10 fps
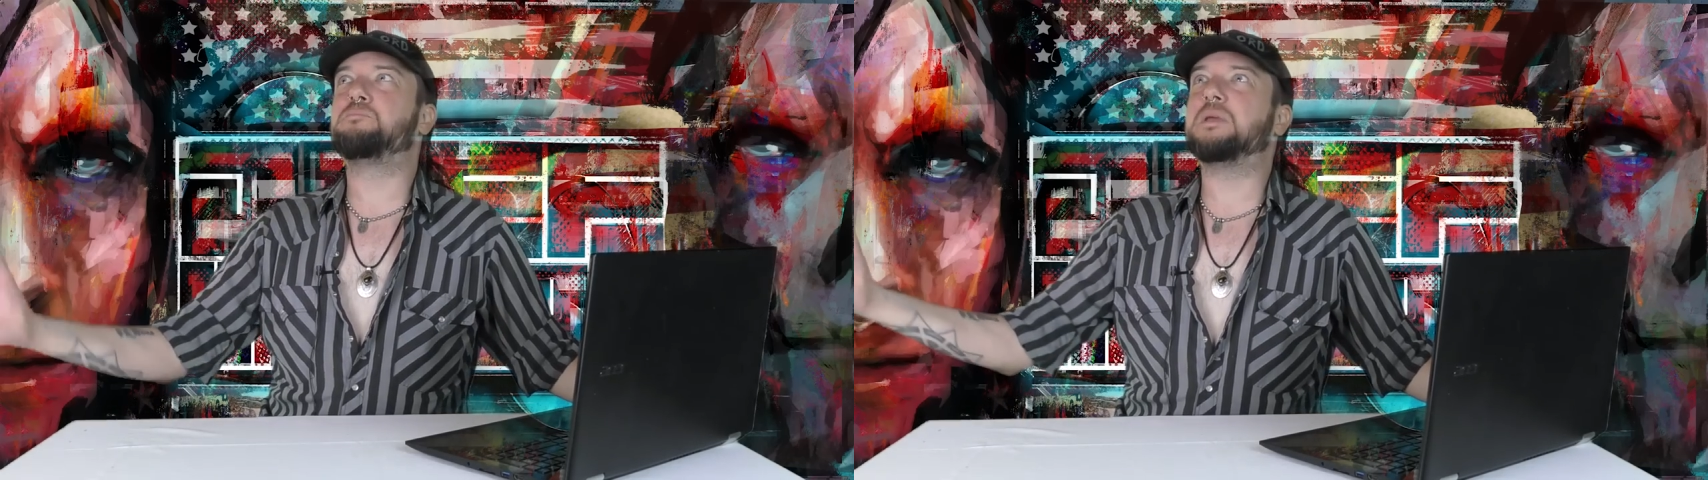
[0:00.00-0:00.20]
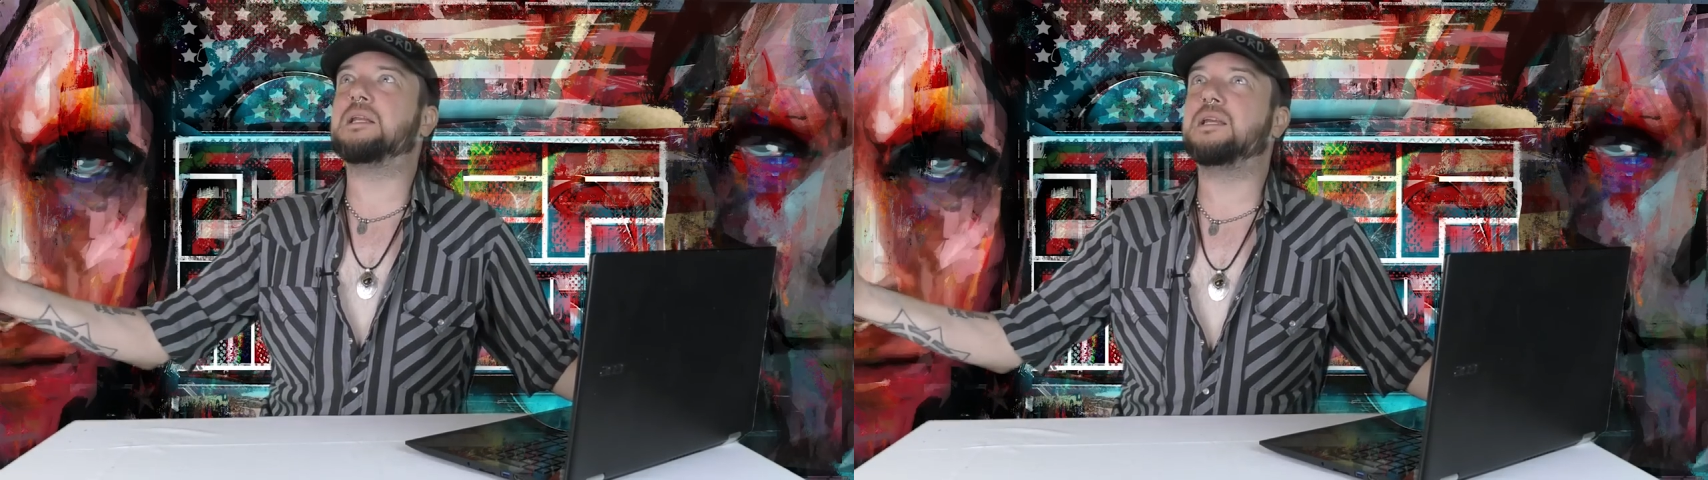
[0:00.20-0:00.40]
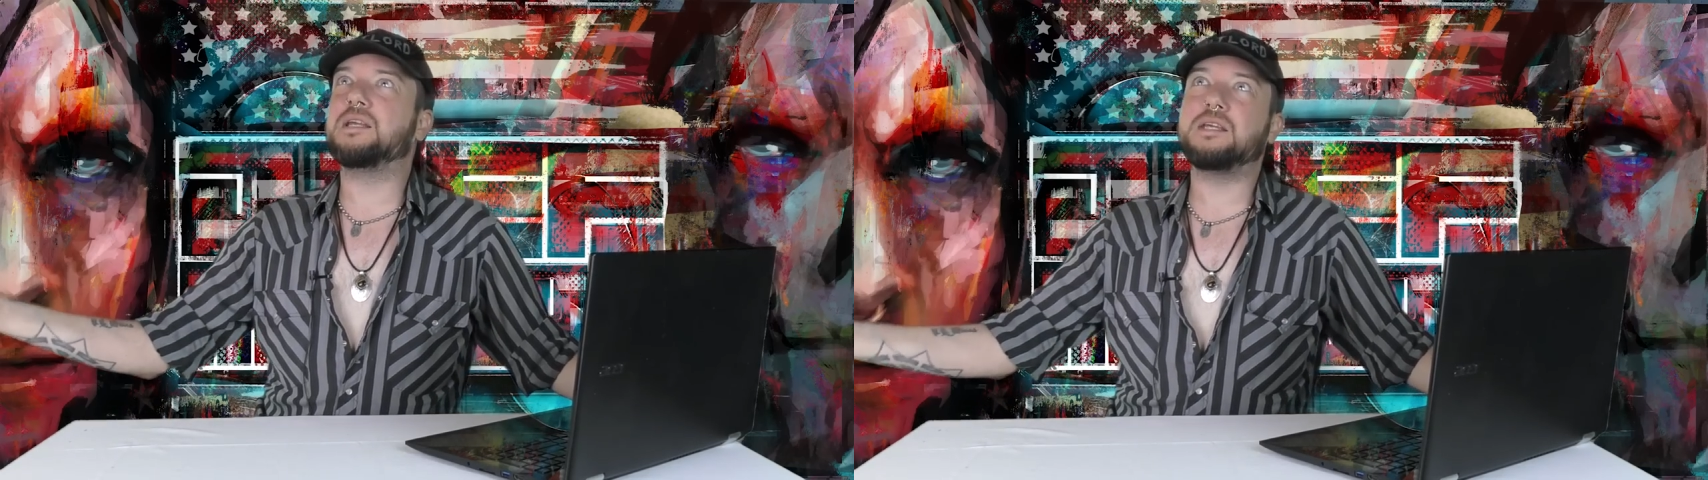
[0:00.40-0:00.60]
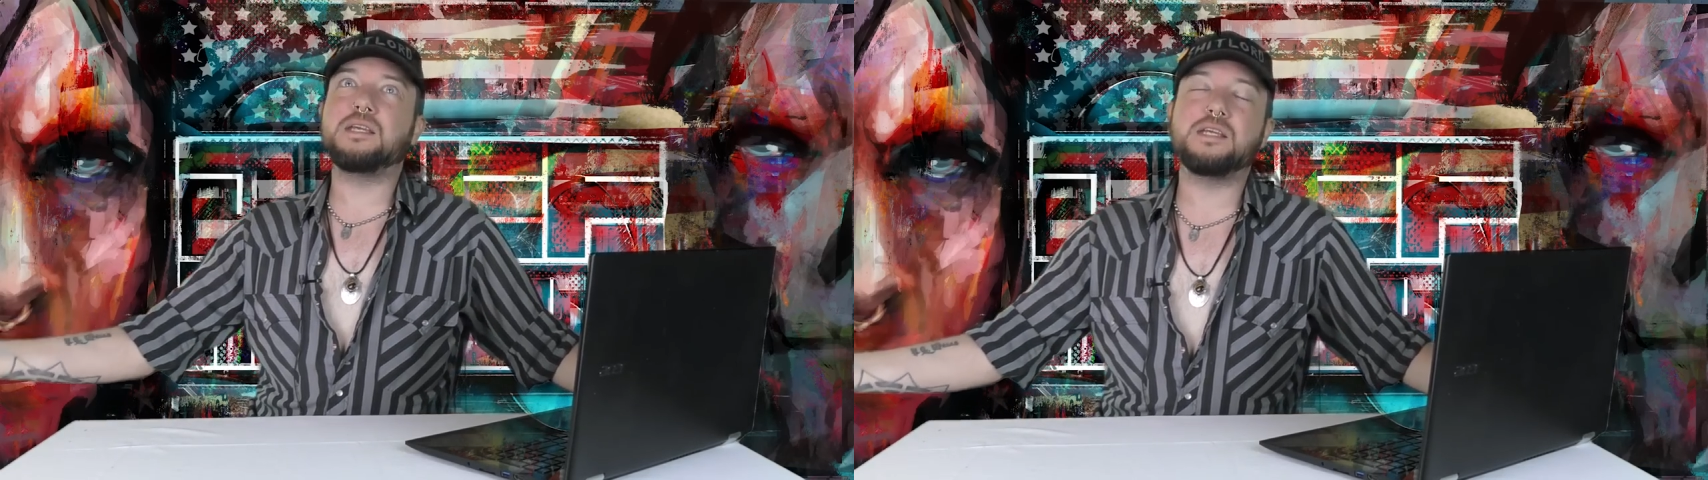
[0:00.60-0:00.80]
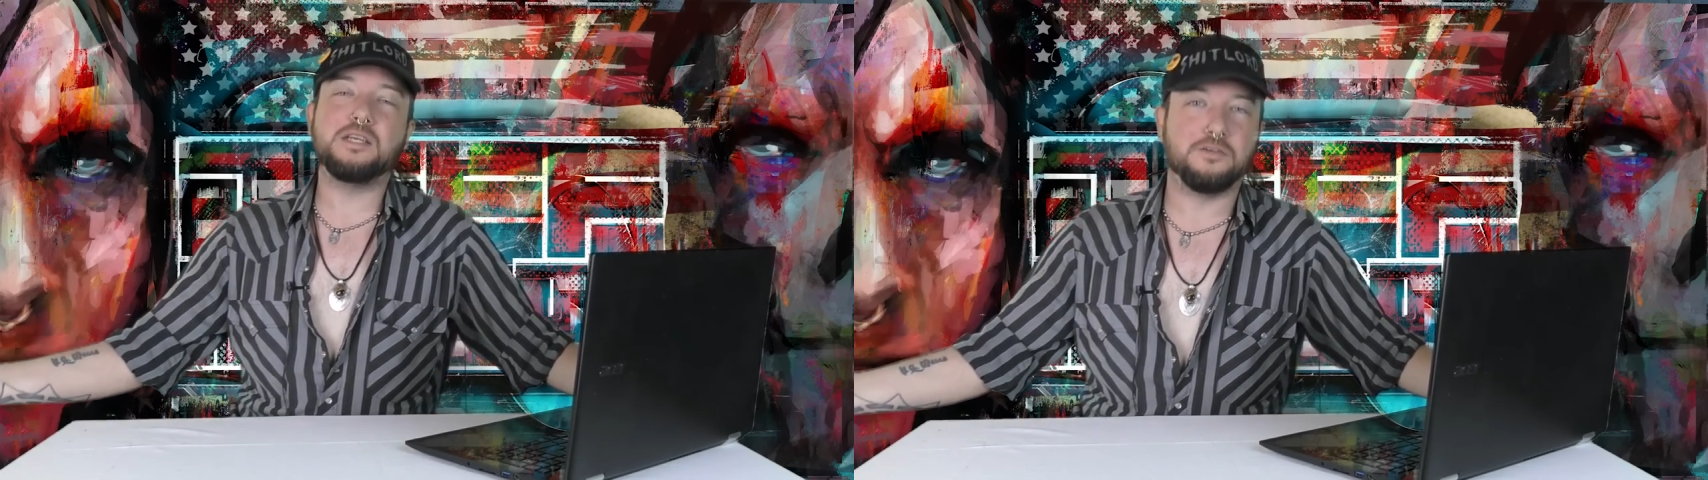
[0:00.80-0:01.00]

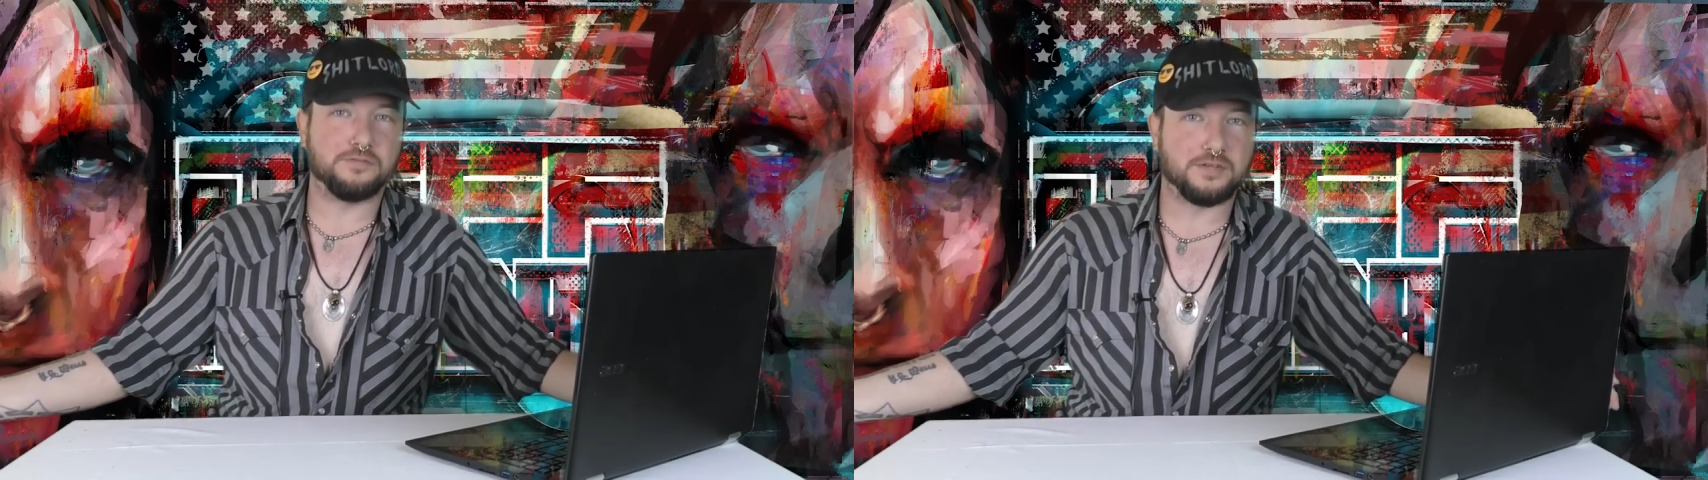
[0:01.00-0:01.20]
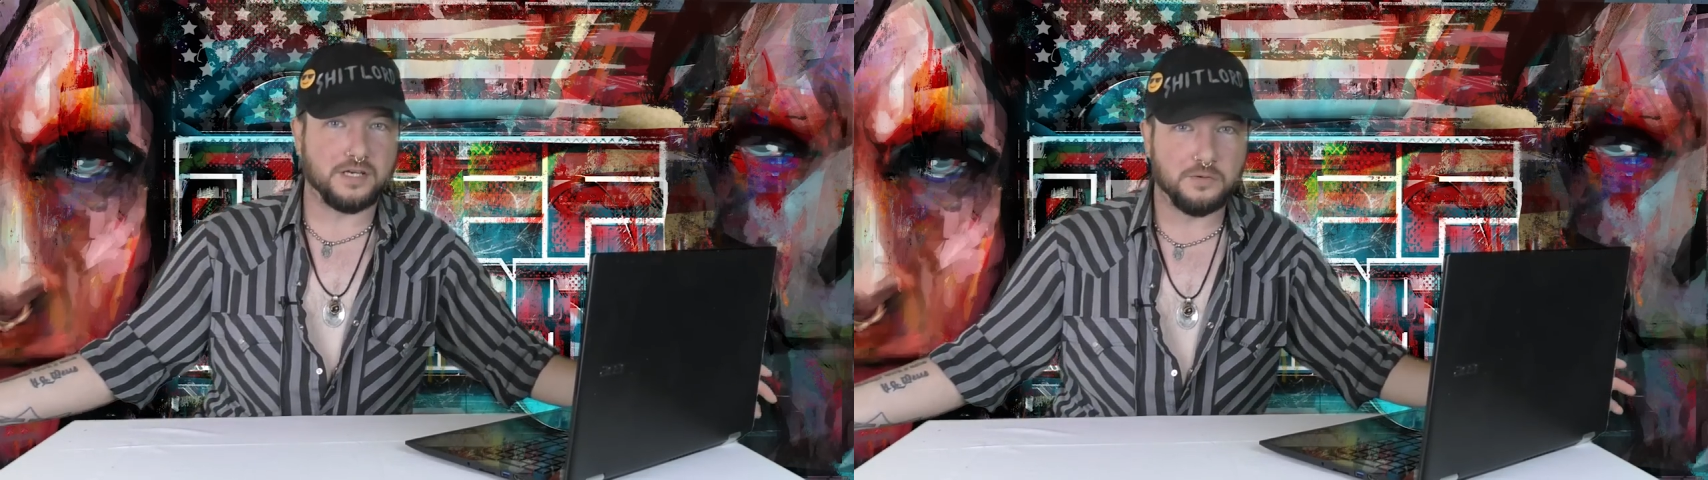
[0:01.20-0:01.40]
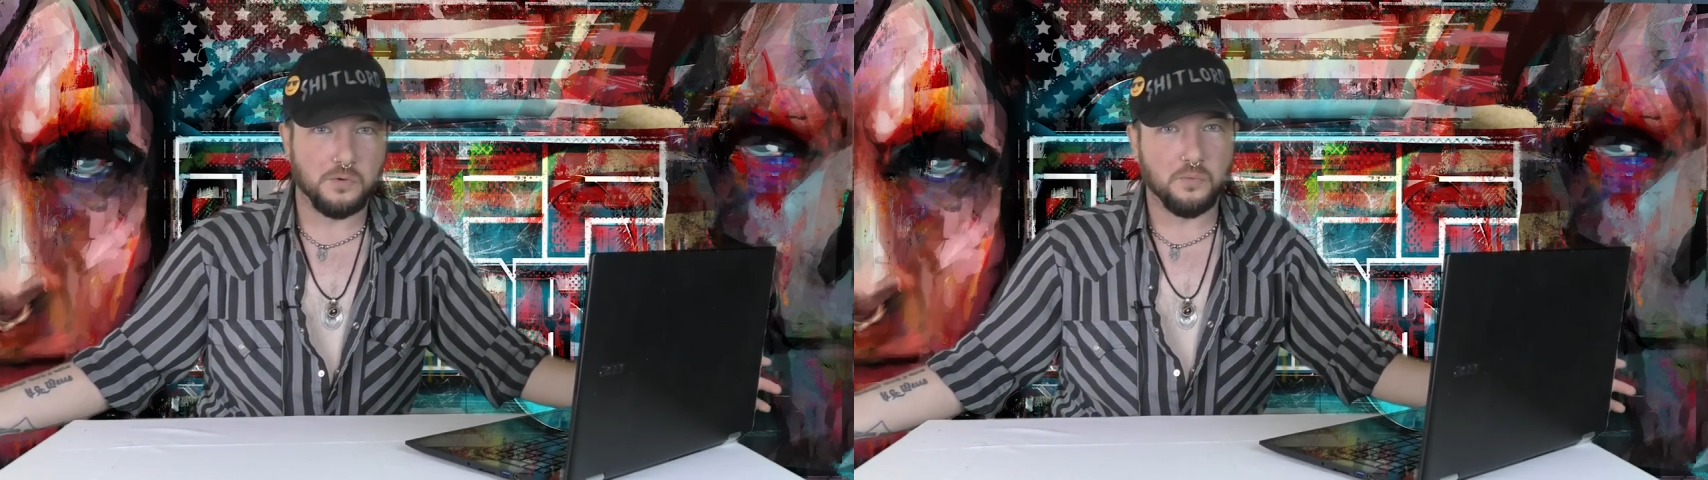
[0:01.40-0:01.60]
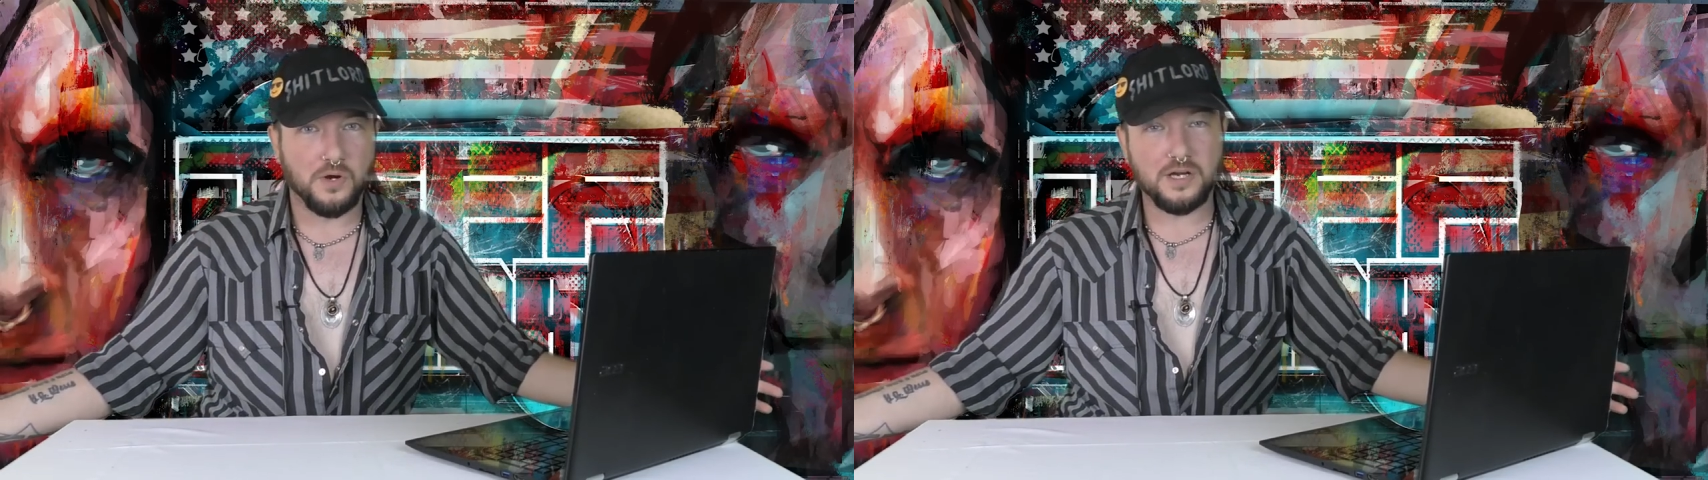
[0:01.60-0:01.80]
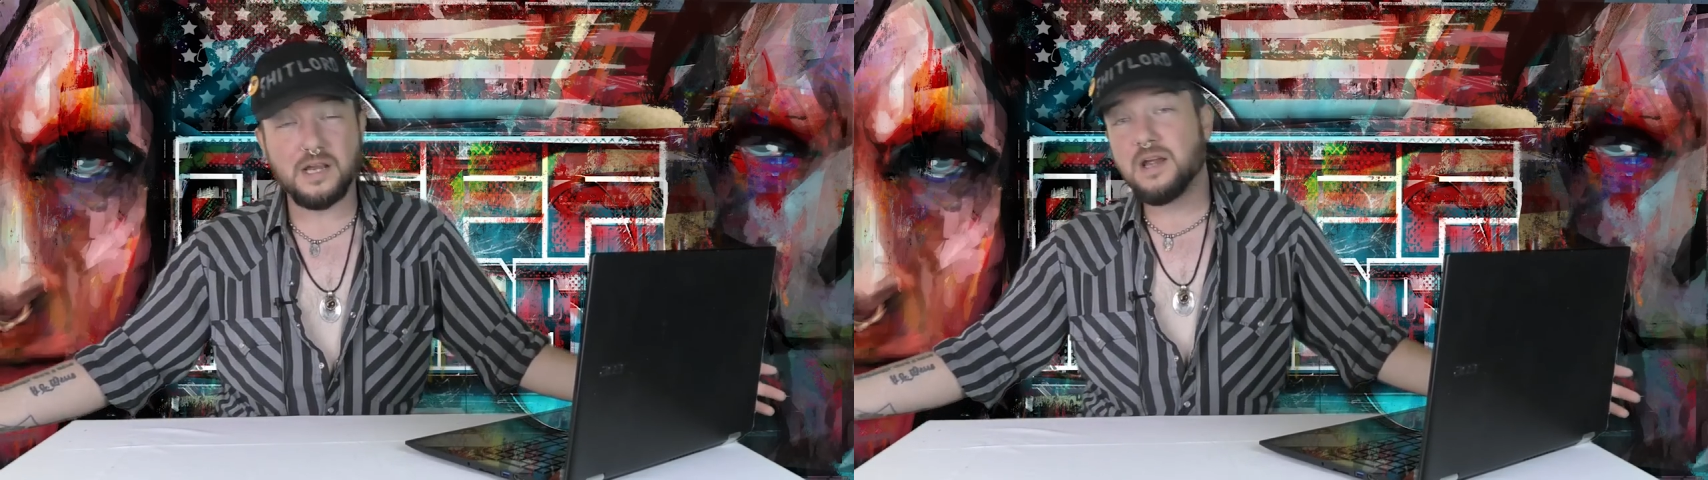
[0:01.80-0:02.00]
believe that it will
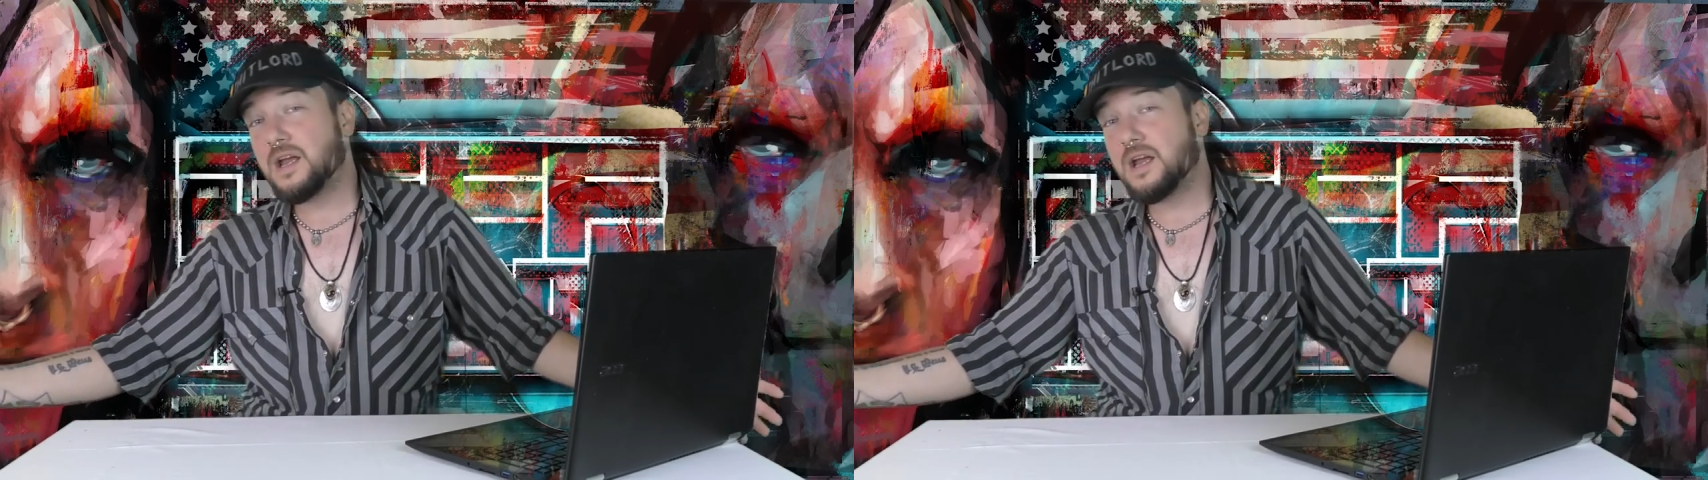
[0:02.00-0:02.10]
work,